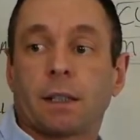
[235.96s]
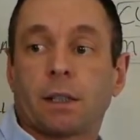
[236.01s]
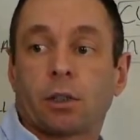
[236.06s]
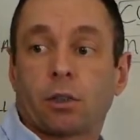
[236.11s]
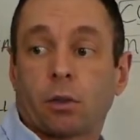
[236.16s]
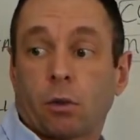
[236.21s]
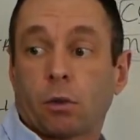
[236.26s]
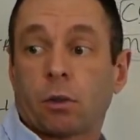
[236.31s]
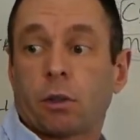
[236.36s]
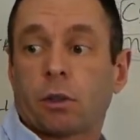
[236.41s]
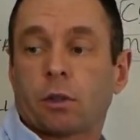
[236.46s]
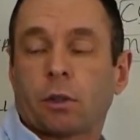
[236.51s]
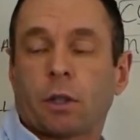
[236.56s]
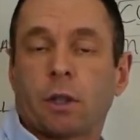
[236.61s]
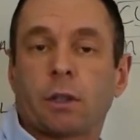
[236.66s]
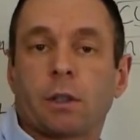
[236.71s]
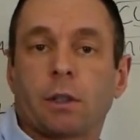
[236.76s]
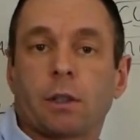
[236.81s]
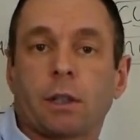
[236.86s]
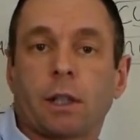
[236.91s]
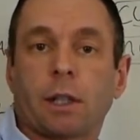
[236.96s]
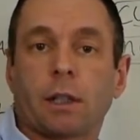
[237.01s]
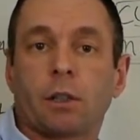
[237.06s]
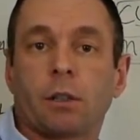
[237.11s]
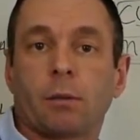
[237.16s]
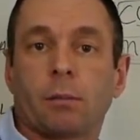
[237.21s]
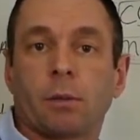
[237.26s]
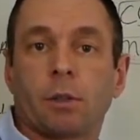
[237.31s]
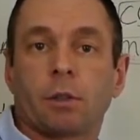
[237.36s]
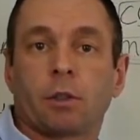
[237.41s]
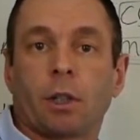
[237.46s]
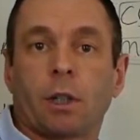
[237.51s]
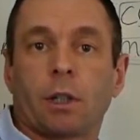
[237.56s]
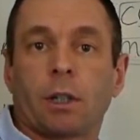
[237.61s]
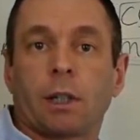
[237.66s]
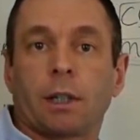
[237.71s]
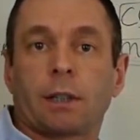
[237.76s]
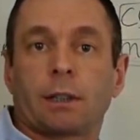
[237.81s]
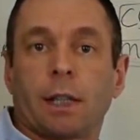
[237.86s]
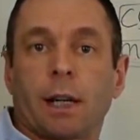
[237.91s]
shoulder joint, the glenohumeral
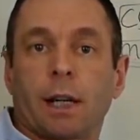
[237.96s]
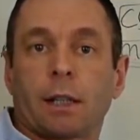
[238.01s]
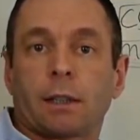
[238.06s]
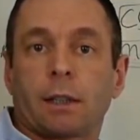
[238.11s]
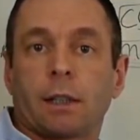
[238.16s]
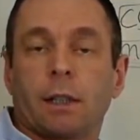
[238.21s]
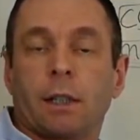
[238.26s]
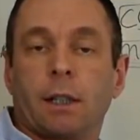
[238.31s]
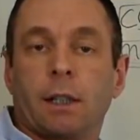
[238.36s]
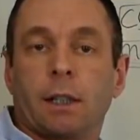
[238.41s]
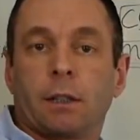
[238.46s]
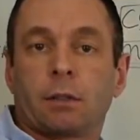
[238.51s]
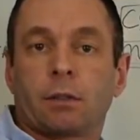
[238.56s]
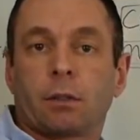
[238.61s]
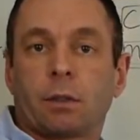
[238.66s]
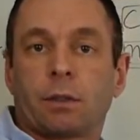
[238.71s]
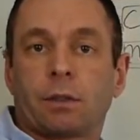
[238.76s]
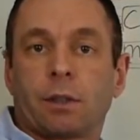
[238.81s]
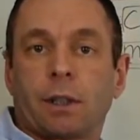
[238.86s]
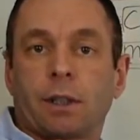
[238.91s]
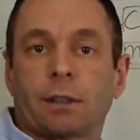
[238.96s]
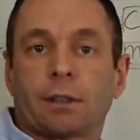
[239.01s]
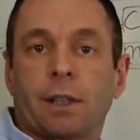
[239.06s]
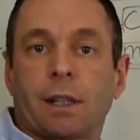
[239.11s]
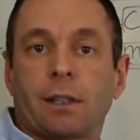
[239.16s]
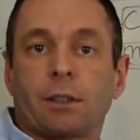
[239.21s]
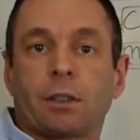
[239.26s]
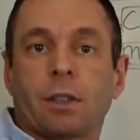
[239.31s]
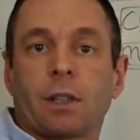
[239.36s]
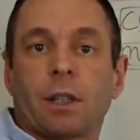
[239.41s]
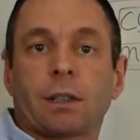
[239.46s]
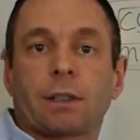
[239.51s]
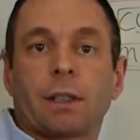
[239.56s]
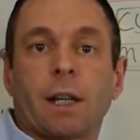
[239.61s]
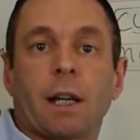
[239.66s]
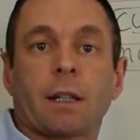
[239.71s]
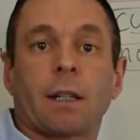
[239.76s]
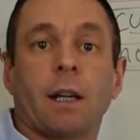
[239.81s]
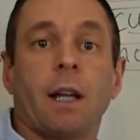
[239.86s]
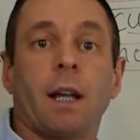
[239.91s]
joint, like that. So it's an extension like
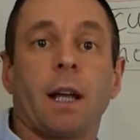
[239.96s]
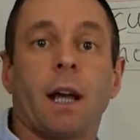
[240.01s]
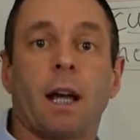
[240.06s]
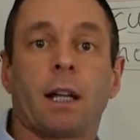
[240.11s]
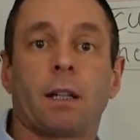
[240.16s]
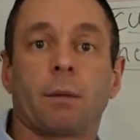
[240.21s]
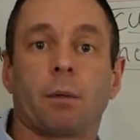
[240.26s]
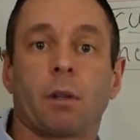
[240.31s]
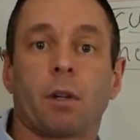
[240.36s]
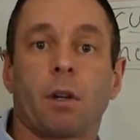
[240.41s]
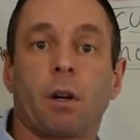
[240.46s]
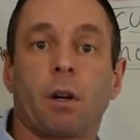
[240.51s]
that, and it will